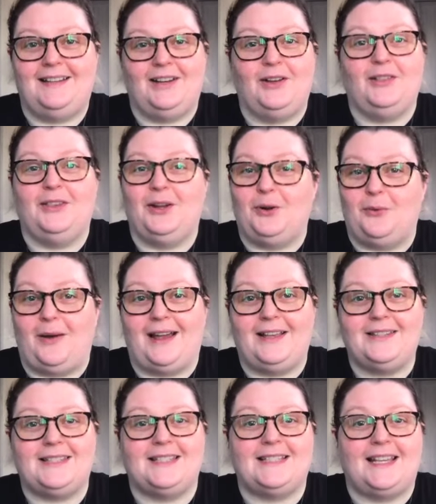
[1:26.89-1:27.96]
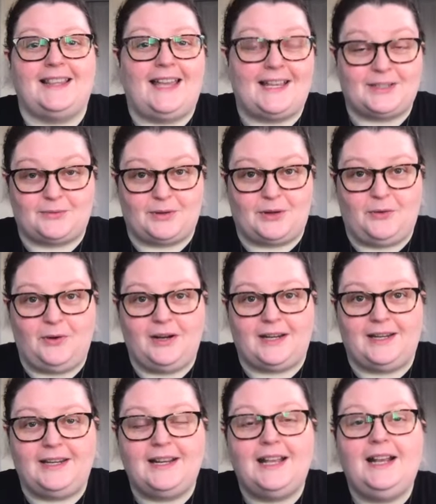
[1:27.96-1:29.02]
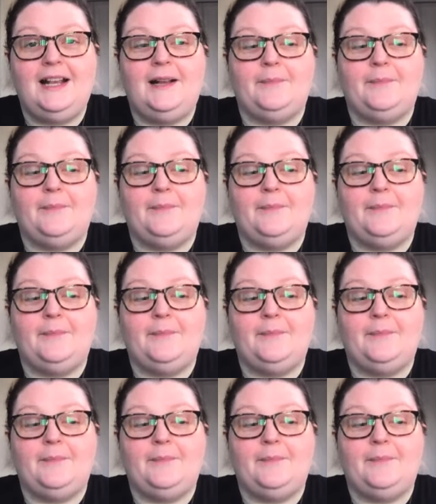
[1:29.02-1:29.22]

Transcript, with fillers: a little while since I last recorded,